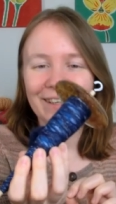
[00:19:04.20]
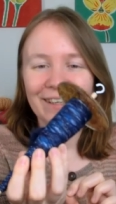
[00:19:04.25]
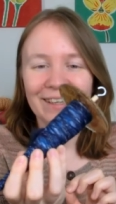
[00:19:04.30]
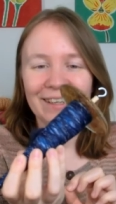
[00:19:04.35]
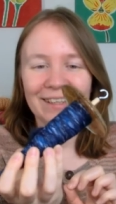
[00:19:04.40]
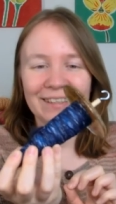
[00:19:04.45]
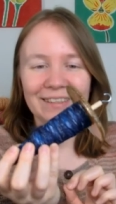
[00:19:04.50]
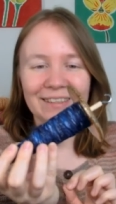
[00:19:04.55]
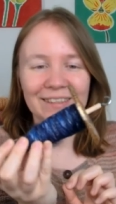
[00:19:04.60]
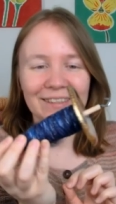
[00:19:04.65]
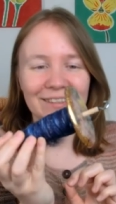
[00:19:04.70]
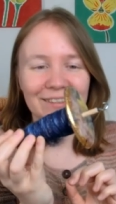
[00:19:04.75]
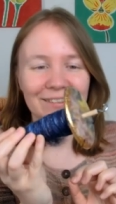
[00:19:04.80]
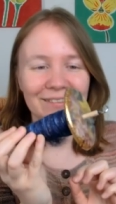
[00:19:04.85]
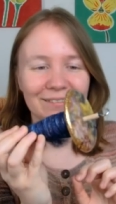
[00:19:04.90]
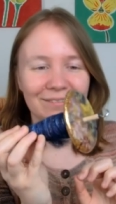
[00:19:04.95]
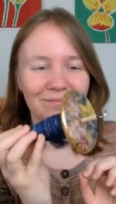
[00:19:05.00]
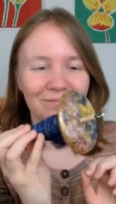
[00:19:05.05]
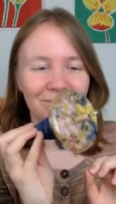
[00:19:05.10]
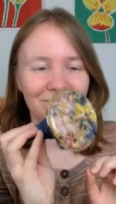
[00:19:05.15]
it's a
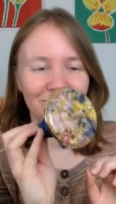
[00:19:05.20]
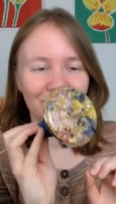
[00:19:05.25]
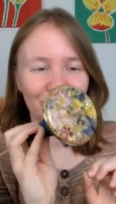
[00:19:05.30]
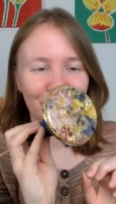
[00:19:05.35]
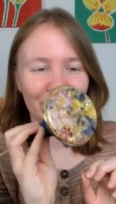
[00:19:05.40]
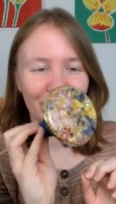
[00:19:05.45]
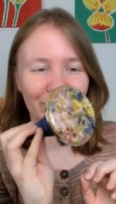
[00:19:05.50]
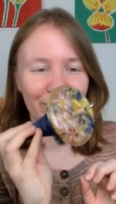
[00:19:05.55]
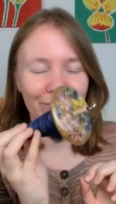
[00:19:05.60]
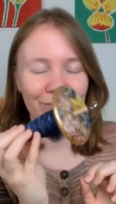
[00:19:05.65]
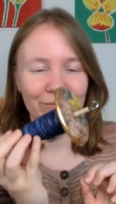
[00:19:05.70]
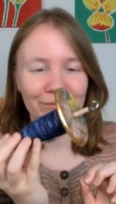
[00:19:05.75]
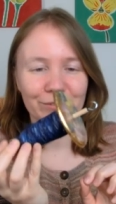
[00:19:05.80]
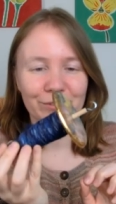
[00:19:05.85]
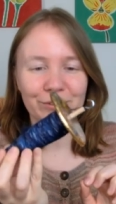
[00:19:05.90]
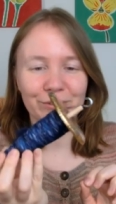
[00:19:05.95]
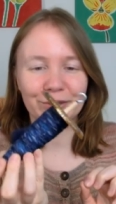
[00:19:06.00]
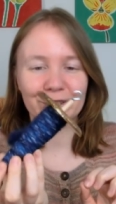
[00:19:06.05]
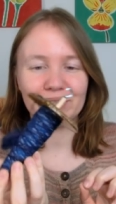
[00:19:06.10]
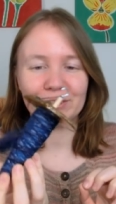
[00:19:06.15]
well
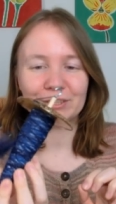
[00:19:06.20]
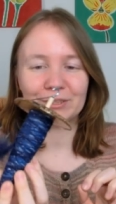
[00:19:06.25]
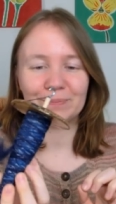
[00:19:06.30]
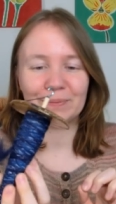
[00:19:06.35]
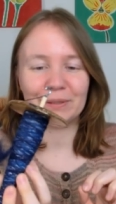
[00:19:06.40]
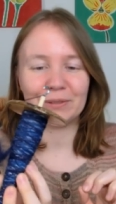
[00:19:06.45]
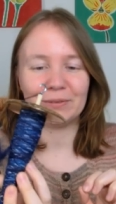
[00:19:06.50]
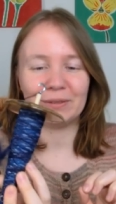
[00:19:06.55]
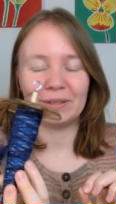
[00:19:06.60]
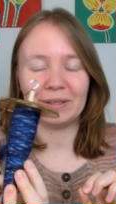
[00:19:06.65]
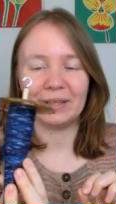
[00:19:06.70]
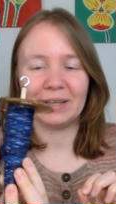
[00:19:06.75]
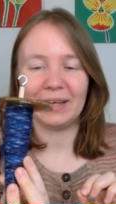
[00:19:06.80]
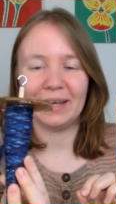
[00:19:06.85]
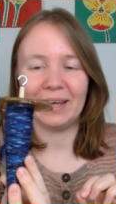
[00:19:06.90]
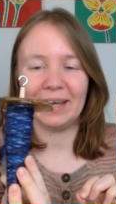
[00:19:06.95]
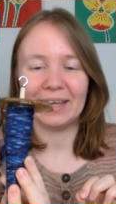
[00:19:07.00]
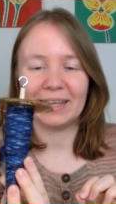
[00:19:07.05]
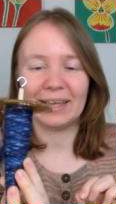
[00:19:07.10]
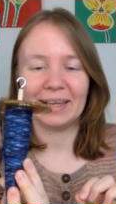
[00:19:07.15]
circular spindle uh,
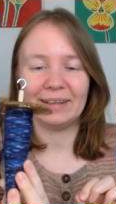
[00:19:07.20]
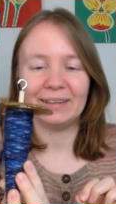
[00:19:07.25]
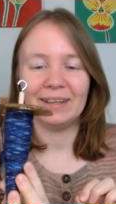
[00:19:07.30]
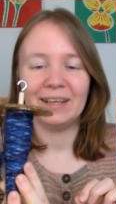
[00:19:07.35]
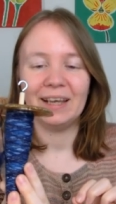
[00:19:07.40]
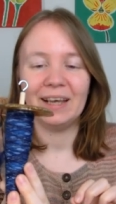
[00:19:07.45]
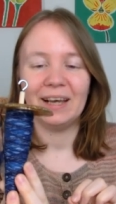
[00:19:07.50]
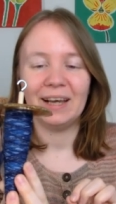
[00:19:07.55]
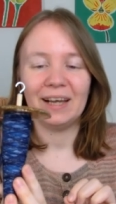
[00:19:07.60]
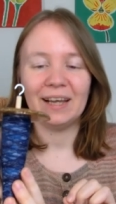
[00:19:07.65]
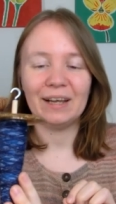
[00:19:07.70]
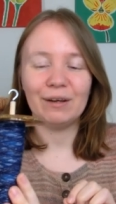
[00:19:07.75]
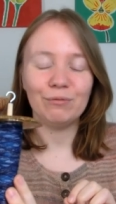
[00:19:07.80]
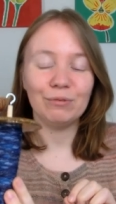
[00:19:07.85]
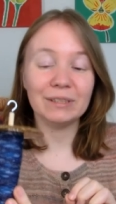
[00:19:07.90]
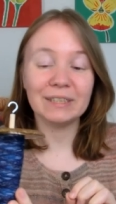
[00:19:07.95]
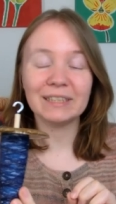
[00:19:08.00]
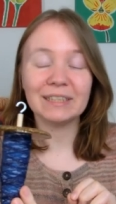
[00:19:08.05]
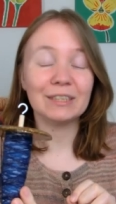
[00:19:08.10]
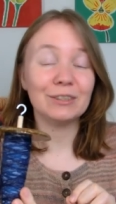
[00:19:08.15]
again it
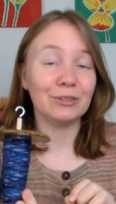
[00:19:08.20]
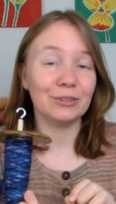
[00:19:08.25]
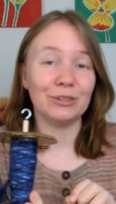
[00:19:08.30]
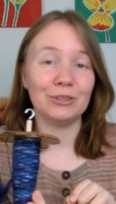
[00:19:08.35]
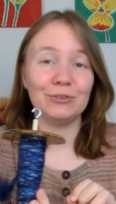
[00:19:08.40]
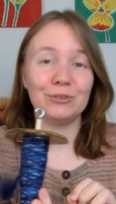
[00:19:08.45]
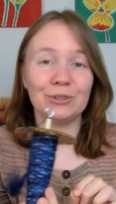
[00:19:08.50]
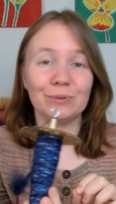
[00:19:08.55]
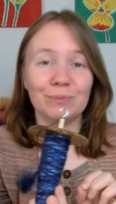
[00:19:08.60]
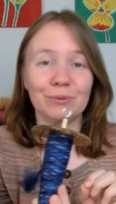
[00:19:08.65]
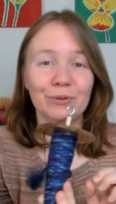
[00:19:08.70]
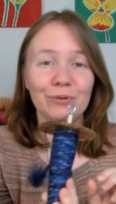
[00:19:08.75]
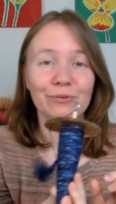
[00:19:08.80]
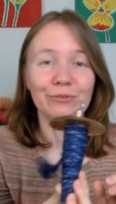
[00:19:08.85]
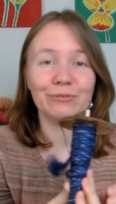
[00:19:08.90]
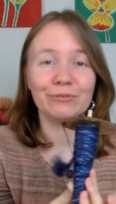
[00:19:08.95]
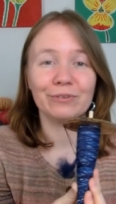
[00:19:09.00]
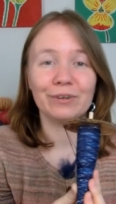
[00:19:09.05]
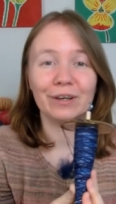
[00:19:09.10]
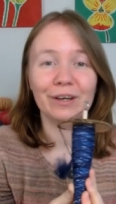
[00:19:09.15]
was still usable
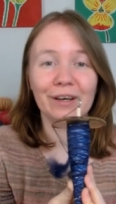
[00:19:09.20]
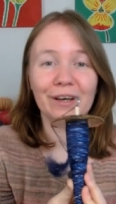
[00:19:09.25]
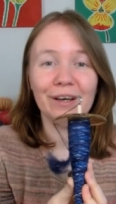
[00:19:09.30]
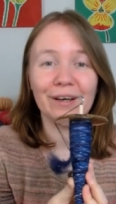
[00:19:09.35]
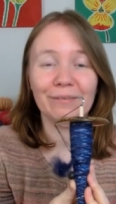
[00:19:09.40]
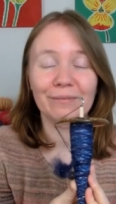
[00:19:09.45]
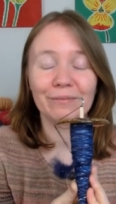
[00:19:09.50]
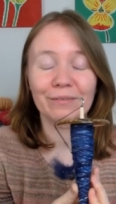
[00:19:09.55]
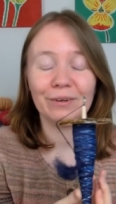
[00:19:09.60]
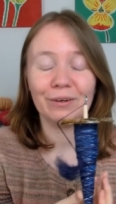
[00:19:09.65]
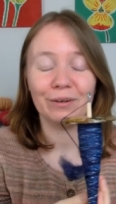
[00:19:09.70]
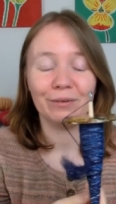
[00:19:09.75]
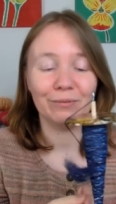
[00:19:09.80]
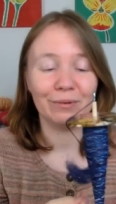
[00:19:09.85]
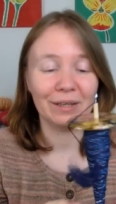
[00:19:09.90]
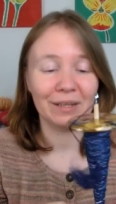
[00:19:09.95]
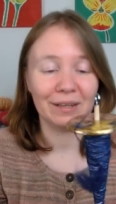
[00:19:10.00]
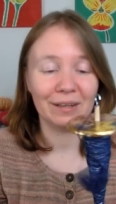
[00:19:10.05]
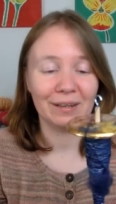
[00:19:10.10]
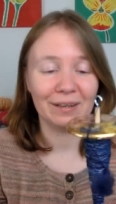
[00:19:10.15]
uh, uh
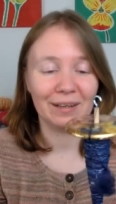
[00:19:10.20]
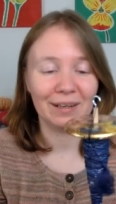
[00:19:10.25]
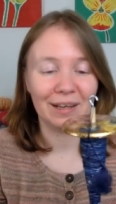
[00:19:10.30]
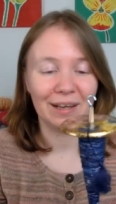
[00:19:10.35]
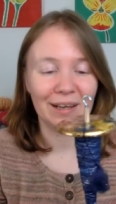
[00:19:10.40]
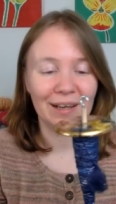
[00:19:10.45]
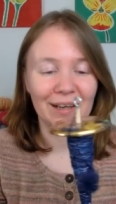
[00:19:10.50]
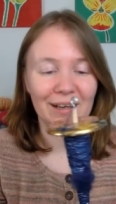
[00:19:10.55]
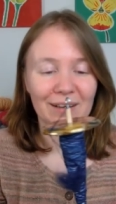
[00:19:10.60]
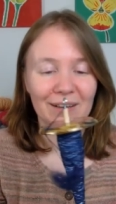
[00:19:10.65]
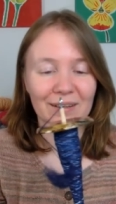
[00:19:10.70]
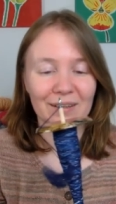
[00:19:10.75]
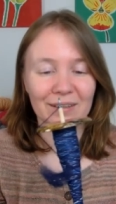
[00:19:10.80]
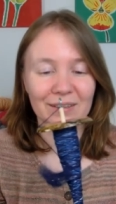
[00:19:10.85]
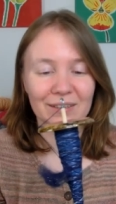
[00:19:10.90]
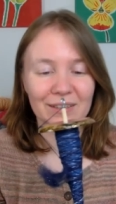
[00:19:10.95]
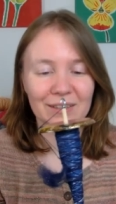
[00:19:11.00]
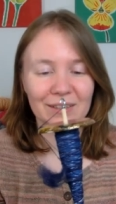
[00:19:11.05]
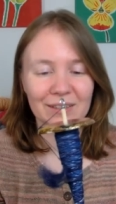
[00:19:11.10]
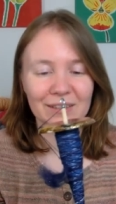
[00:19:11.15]
when uh,
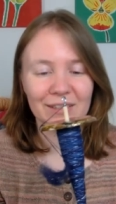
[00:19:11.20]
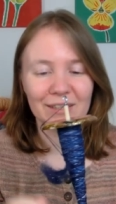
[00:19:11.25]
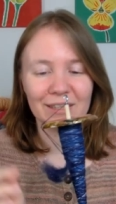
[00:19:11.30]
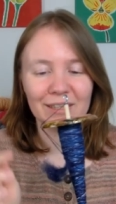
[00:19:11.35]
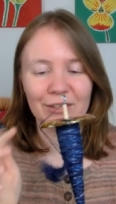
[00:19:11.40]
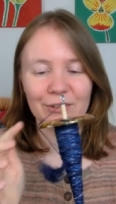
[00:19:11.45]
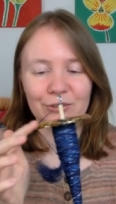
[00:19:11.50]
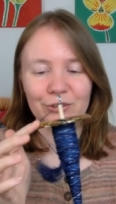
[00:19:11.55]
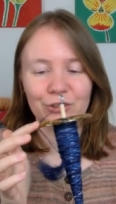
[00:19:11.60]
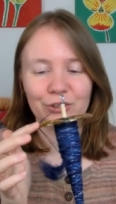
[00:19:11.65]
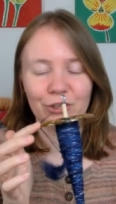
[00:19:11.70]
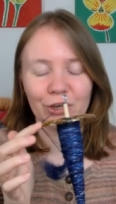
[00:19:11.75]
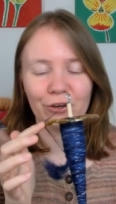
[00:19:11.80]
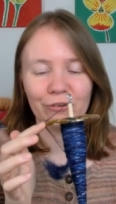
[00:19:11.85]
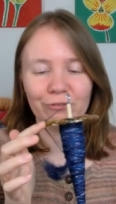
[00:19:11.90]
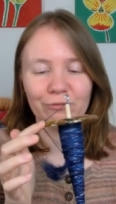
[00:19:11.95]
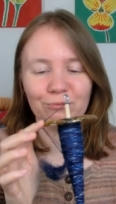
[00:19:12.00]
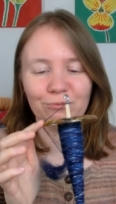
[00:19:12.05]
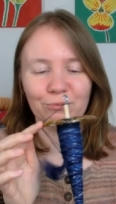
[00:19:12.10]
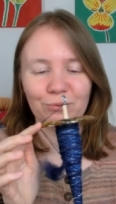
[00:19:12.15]
the little scarf
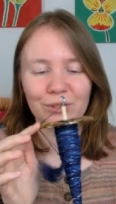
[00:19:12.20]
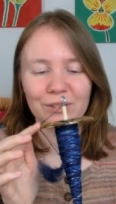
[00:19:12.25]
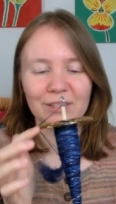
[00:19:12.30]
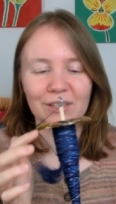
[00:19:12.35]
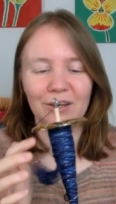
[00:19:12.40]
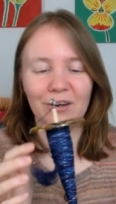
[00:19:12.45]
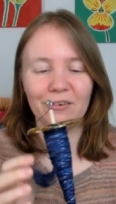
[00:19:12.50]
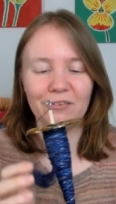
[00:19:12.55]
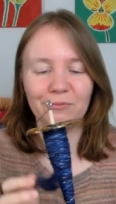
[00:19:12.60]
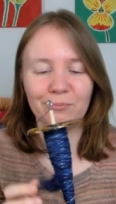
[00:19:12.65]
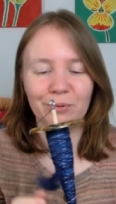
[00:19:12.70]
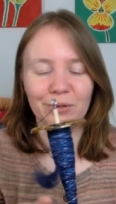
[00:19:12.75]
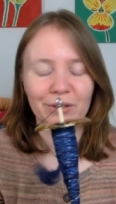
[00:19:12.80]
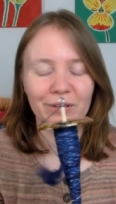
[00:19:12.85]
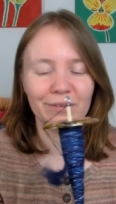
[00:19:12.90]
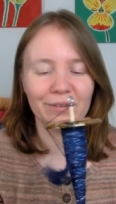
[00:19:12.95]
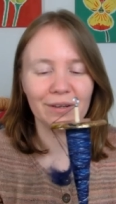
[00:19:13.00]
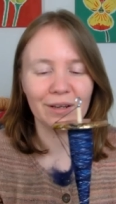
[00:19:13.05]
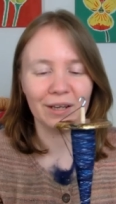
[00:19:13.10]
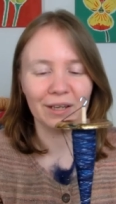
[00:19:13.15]
was off but
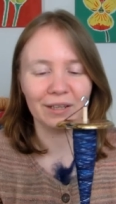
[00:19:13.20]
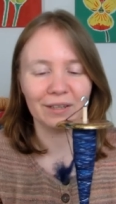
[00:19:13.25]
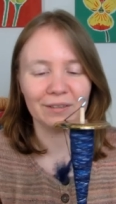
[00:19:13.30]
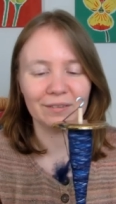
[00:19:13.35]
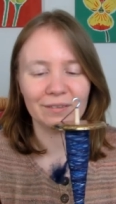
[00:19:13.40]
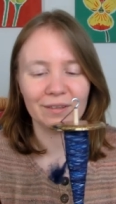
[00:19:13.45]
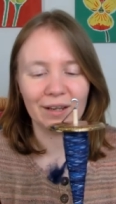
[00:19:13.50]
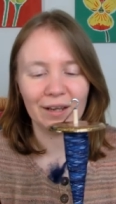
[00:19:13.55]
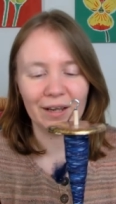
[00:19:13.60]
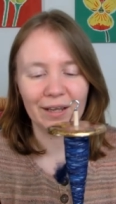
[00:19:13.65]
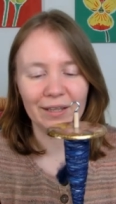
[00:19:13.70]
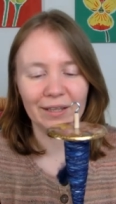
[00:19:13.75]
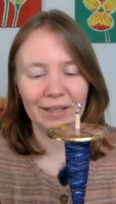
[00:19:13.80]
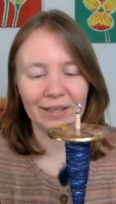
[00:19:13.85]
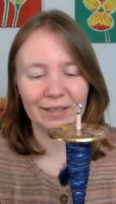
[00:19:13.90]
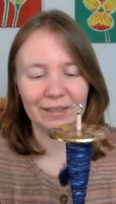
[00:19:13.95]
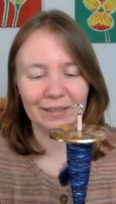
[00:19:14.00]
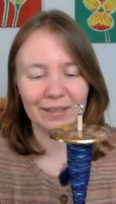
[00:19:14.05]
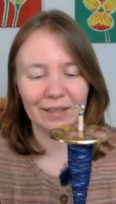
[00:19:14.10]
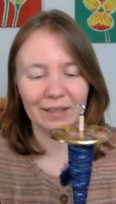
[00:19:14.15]
I I like
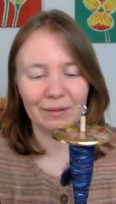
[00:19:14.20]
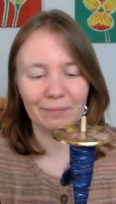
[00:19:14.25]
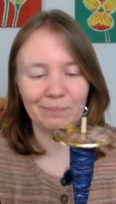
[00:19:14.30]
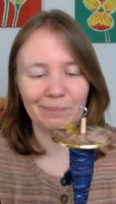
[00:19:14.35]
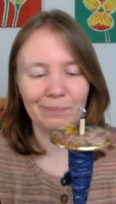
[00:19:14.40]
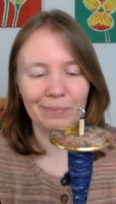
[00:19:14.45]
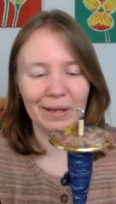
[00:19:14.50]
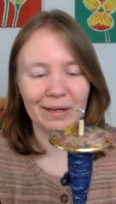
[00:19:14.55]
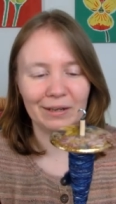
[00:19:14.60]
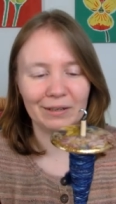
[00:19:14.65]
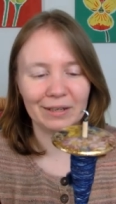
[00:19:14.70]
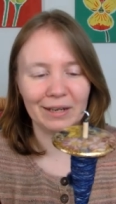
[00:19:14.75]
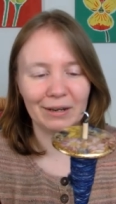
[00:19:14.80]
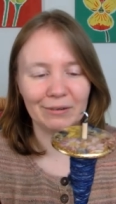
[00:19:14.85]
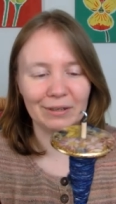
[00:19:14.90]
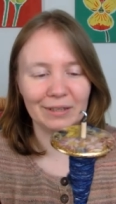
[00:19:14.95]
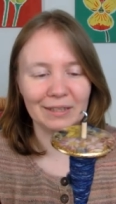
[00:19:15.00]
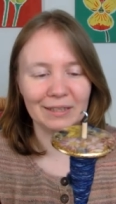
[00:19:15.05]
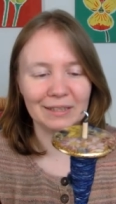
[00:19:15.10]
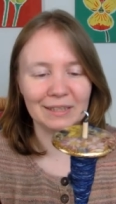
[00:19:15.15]
it better now
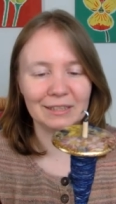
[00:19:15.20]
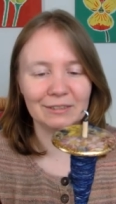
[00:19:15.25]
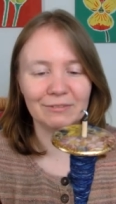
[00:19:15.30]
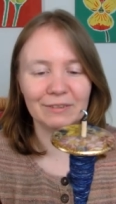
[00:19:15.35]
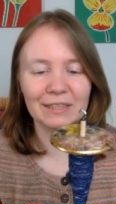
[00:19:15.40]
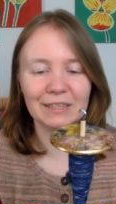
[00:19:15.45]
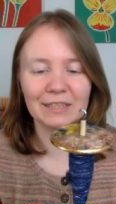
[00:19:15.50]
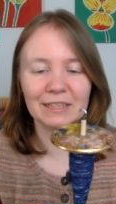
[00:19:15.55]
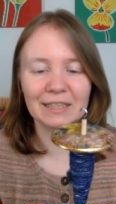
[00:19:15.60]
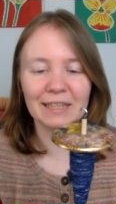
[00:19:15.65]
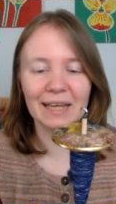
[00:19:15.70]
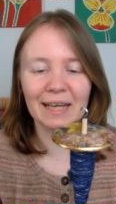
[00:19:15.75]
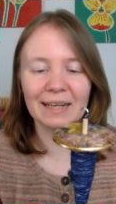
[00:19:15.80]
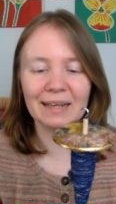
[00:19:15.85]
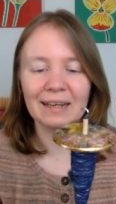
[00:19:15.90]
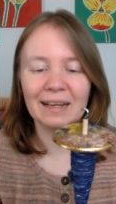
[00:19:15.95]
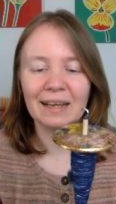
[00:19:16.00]
that it's fixed again